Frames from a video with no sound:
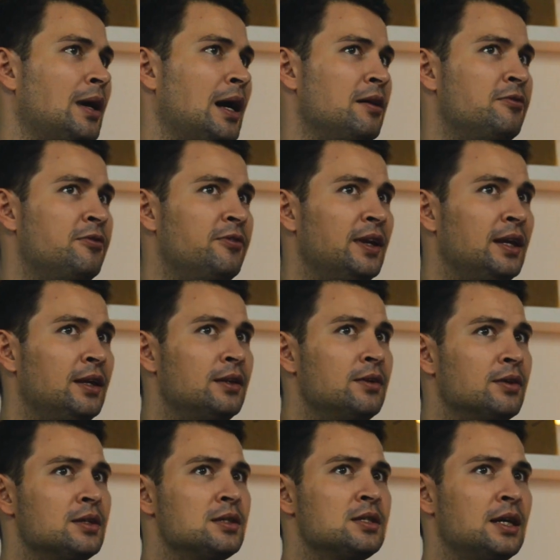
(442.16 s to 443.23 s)
I think you
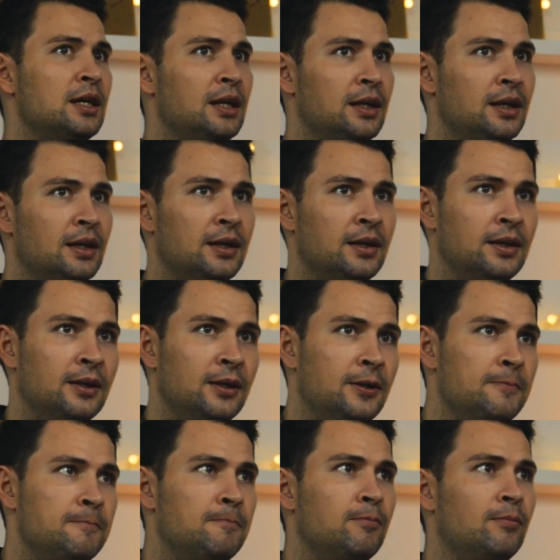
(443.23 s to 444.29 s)
can say
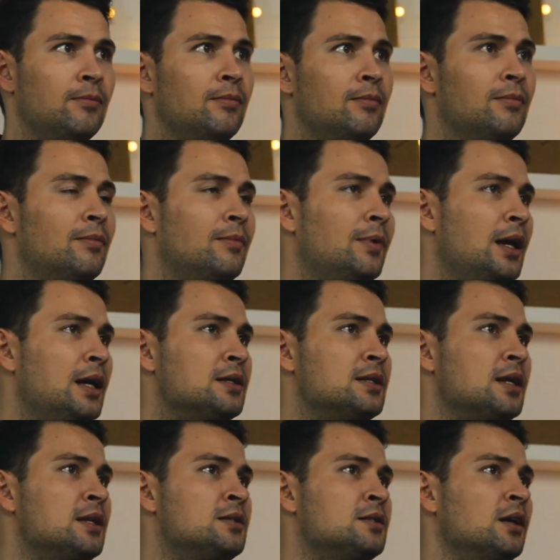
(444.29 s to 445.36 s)

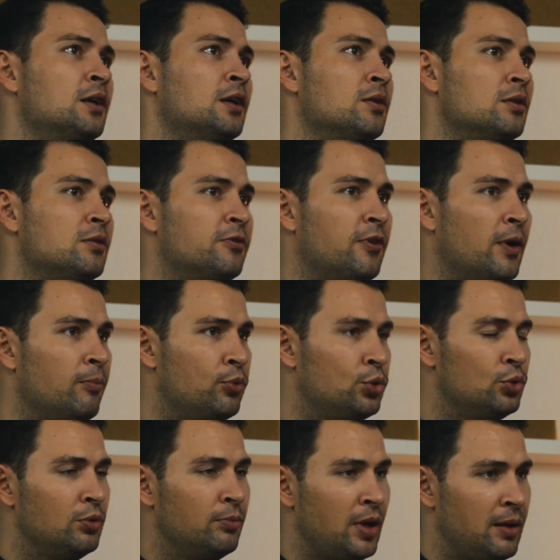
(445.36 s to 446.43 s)
it's a good thumb
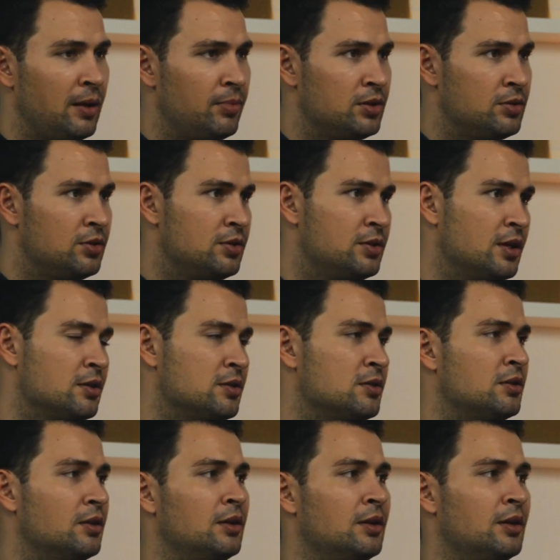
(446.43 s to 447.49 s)
rule maybe to
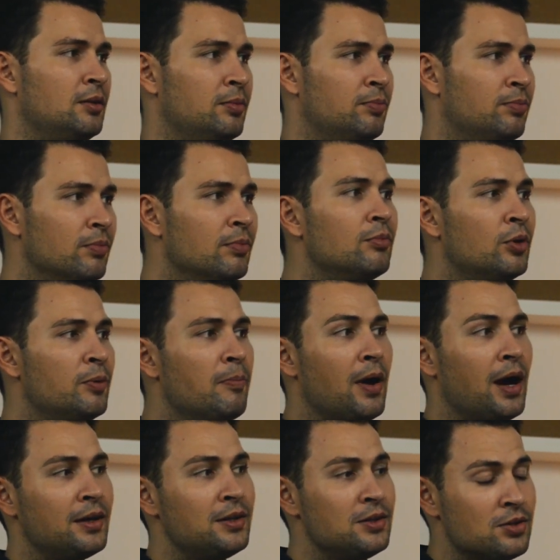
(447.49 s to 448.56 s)
just
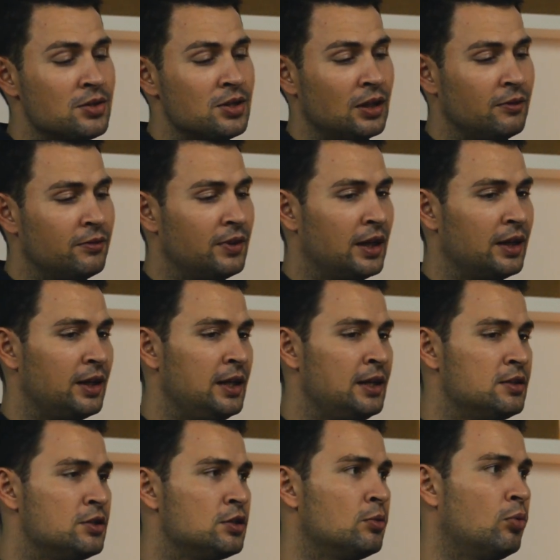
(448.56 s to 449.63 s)
remind yourself that
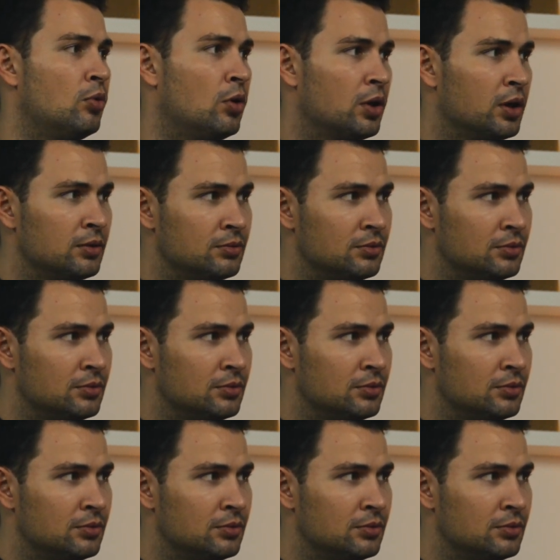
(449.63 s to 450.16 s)
each quarter.